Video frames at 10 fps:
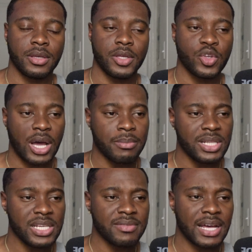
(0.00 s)
I
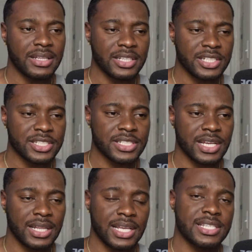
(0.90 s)
believe that there's
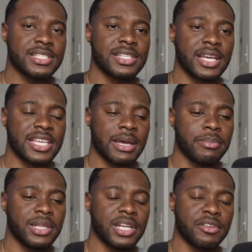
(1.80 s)
a lesson that can
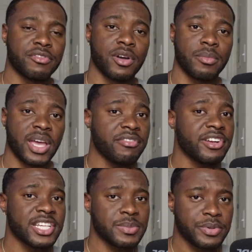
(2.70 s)
be learned from
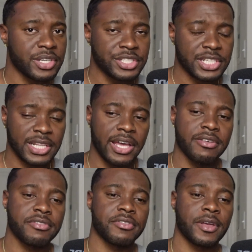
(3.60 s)
every experience in
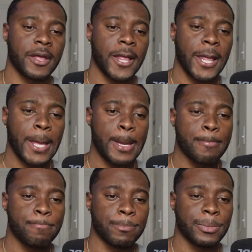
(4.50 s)
life.
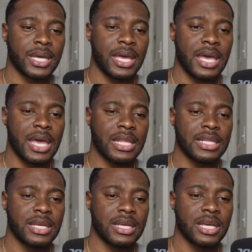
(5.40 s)

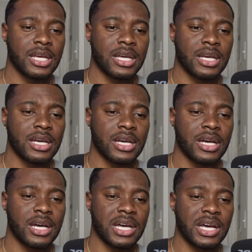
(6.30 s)
And
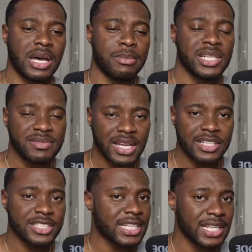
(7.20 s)
I believe that
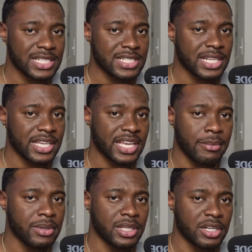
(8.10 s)
there's a lesson that
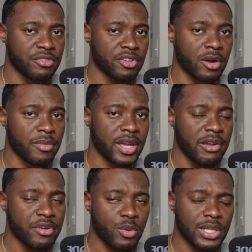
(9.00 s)
can be learned from
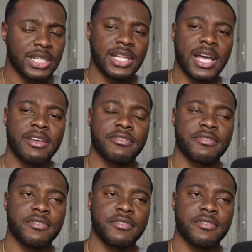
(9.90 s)
everyone in life.